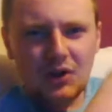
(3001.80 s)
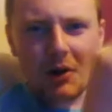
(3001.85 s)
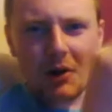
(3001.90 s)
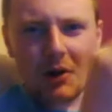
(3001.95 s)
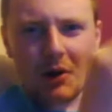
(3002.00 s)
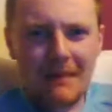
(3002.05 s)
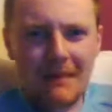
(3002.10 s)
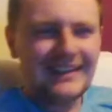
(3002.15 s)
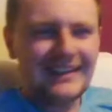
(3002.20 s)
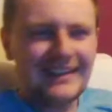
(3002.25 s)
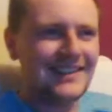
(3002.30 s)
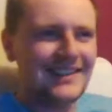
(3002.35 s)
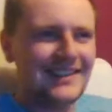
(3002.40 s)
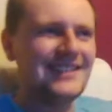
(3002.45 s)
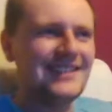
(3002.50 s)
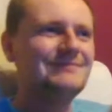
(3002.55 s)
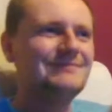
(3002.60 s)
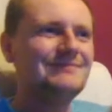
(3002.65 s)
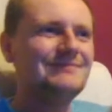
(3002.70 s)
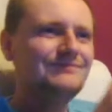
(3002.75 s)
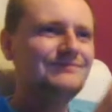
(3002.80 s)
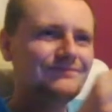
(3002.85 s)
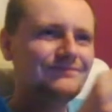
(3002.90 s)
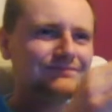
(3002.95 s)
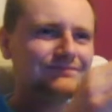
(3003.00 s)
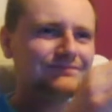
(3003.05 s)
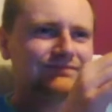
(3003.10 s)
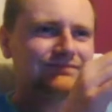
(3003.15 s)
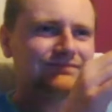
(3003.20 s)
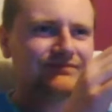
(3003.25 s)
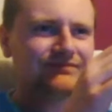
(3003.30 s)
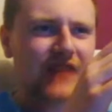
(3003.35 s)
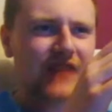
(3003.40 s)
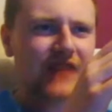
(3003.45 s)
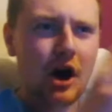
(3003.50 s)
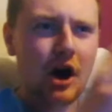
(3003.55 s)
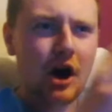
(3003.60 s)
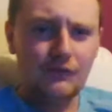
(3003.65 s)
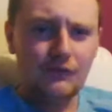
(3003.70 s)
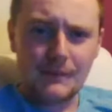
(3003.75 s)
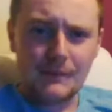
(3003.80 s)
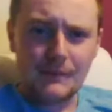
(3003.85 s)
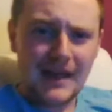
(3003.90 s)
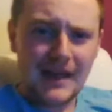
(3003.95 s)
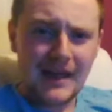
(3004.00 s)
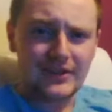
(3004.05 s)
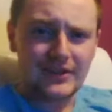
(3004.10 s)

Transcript: Mendy, off the pitch